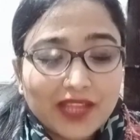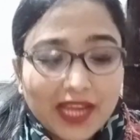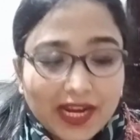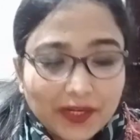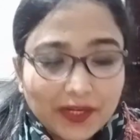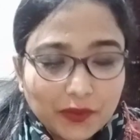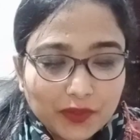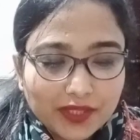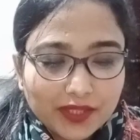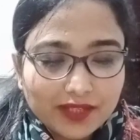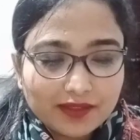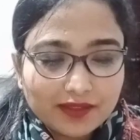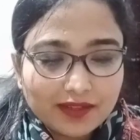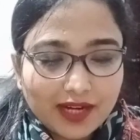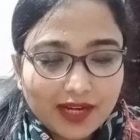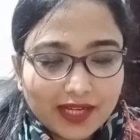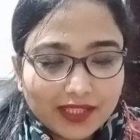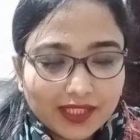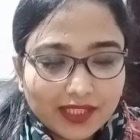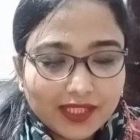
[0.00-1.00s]
And you can
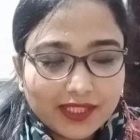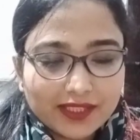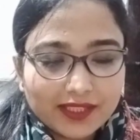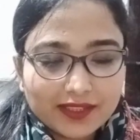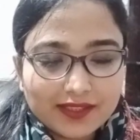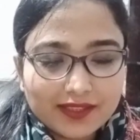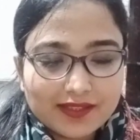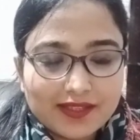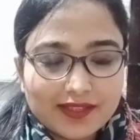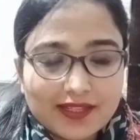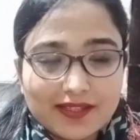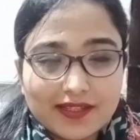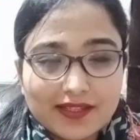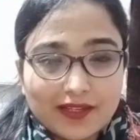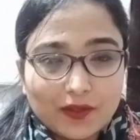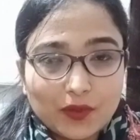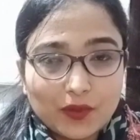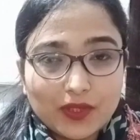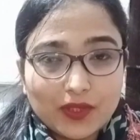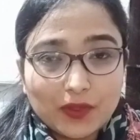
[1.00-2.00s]
underline in the sense
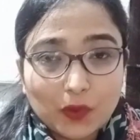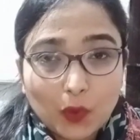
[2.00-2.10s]
that you can